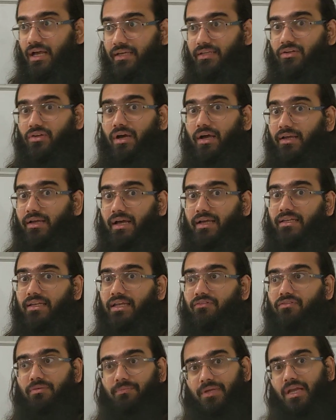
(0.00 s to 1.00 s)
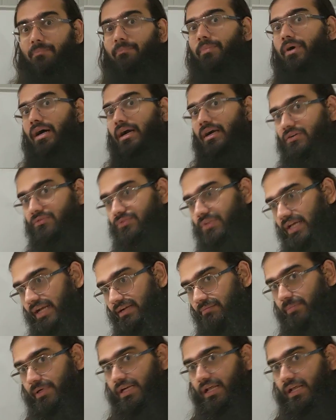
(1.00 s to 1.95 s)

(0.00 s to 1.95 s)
I never be a part of that,